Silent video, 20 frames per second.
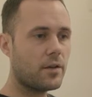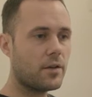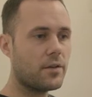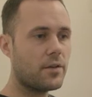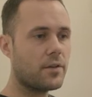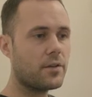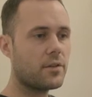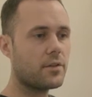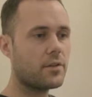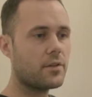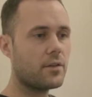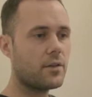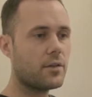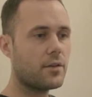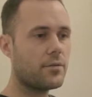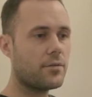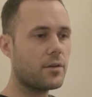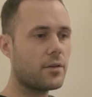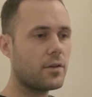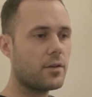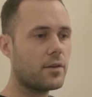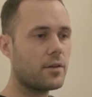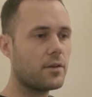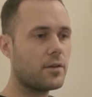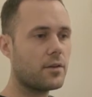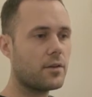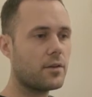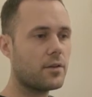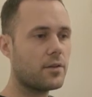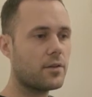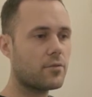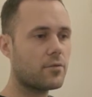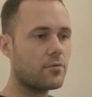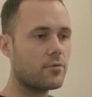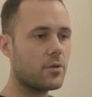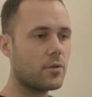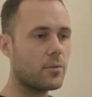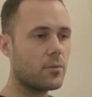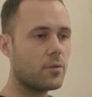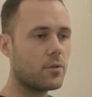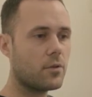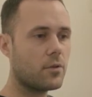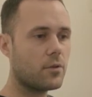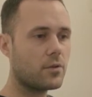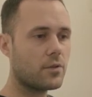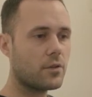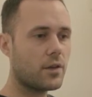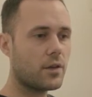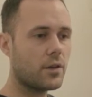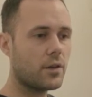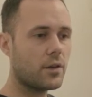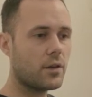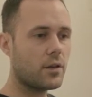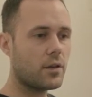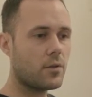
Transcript: and this is given in these rewards here,